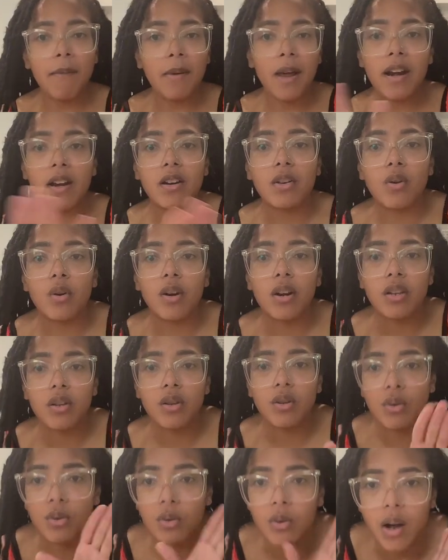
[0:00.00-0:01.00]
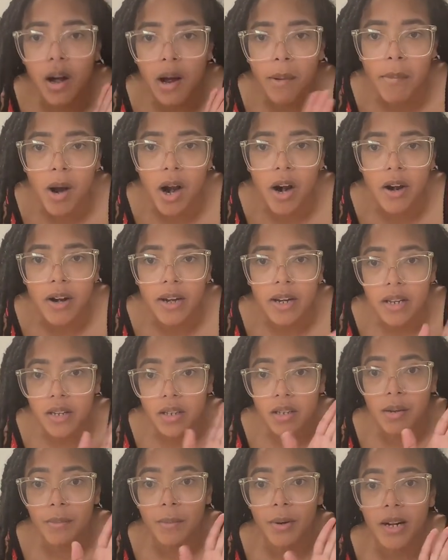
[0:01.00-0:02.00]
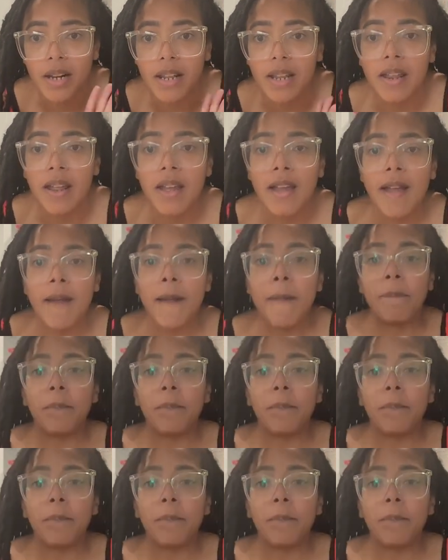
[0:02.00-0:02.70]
I'm not ignoring you, Amari. Good morning. Amari.